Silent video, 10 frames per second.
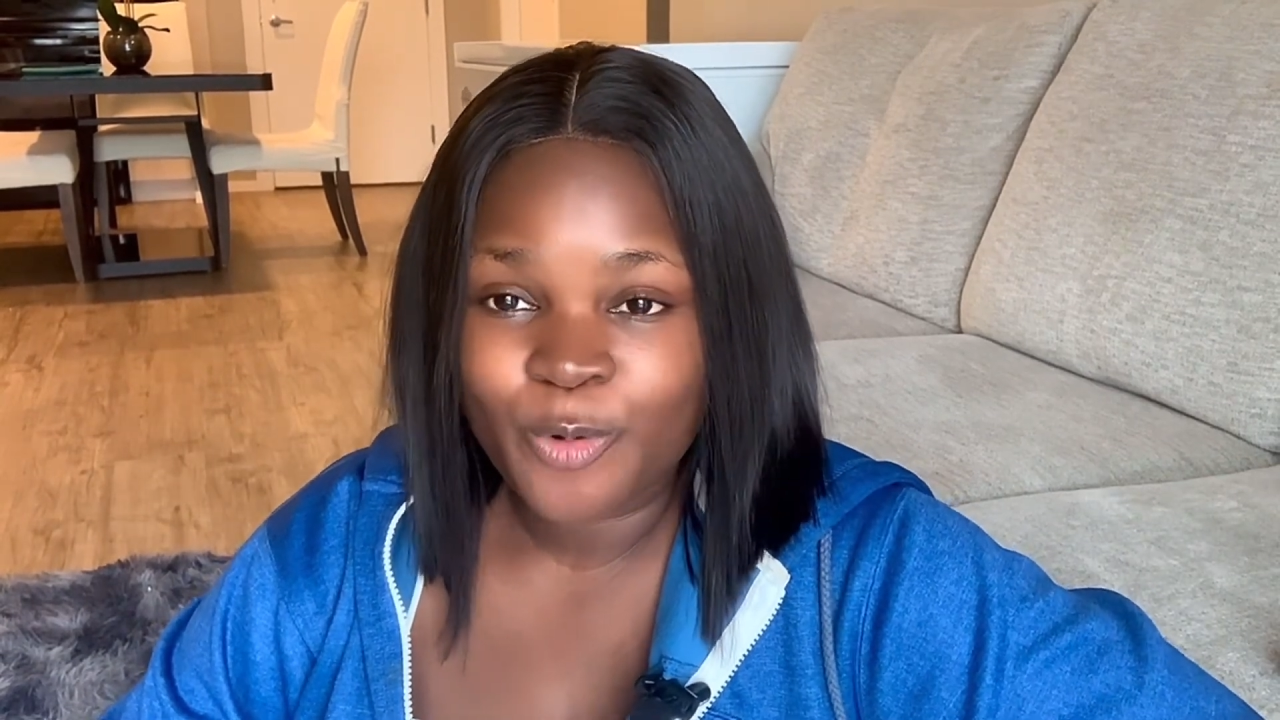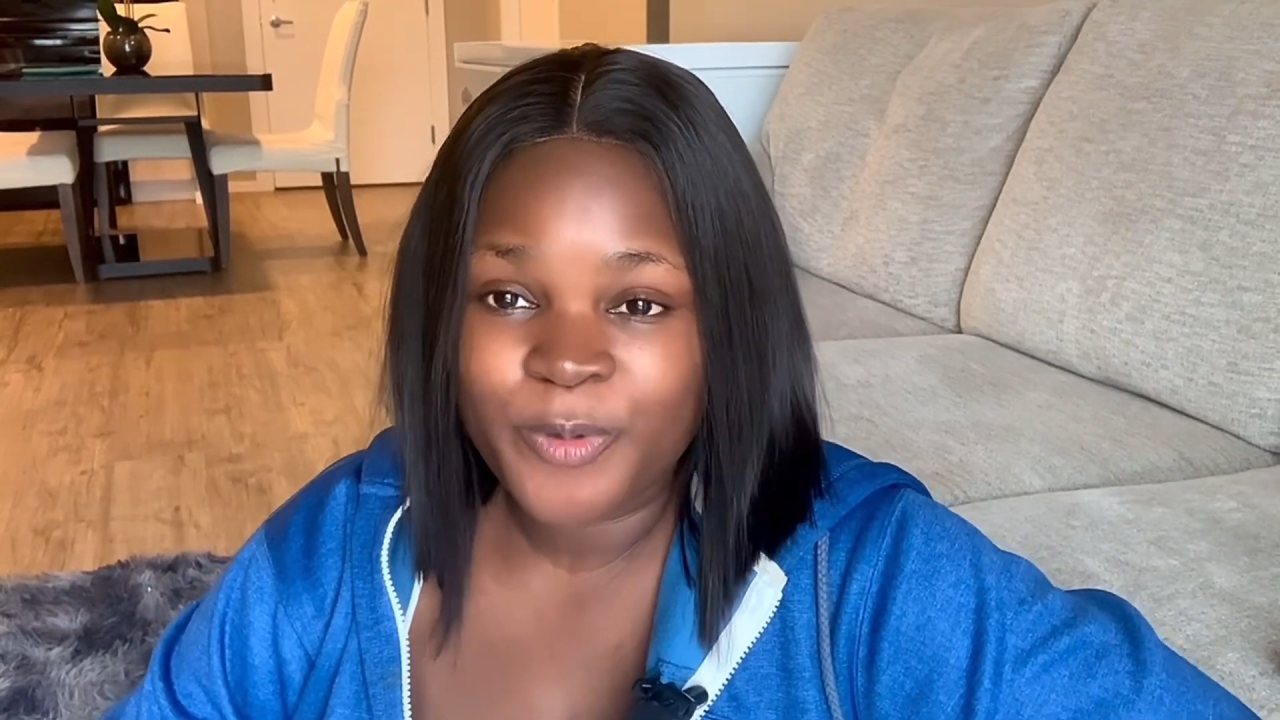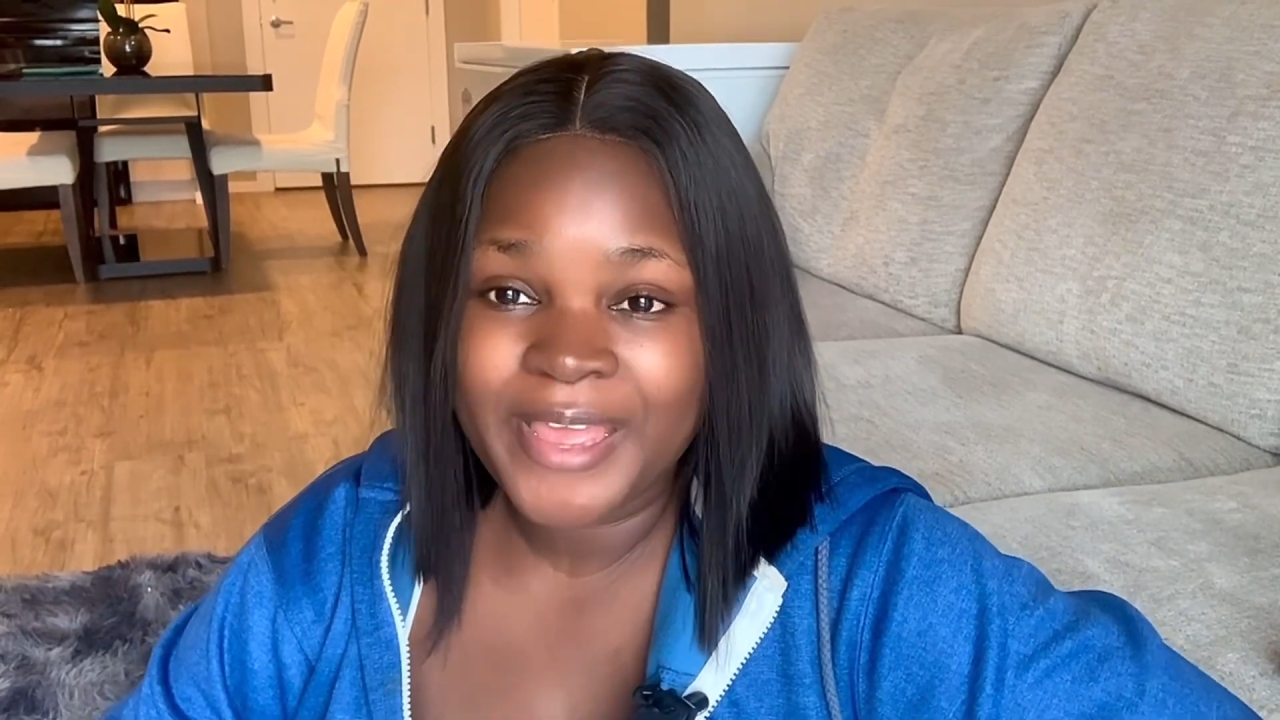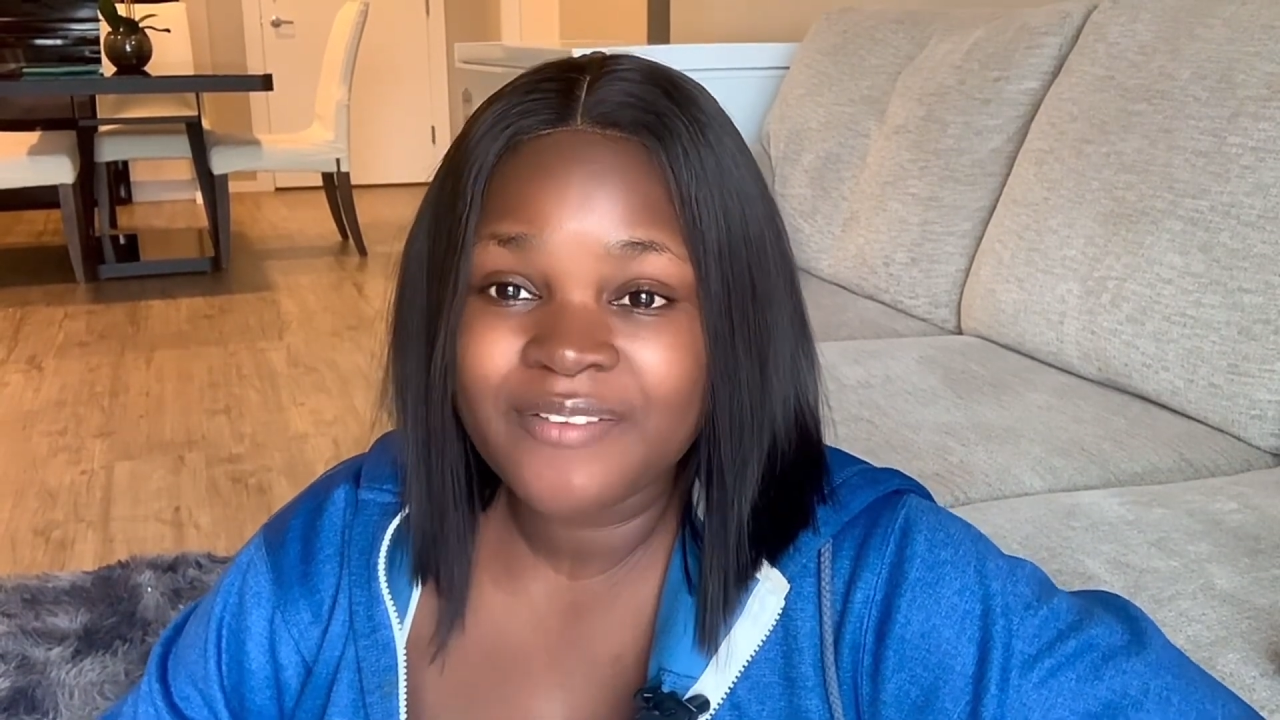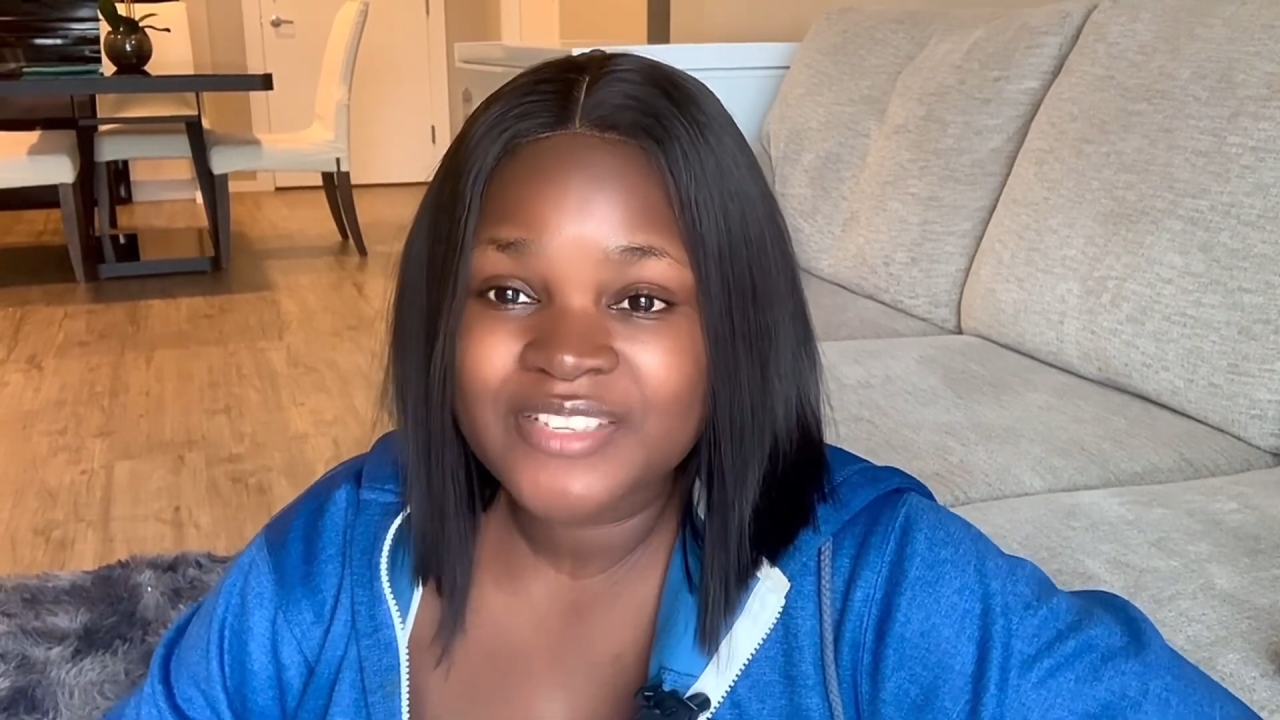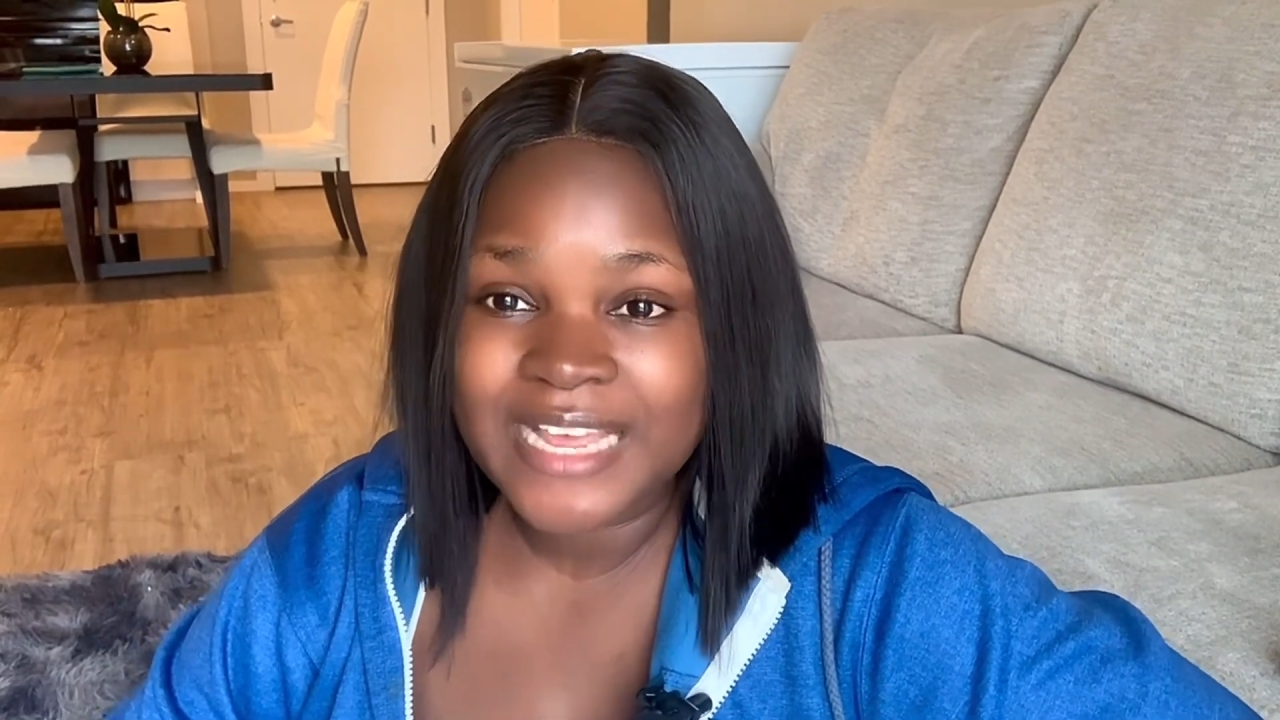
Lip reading: we have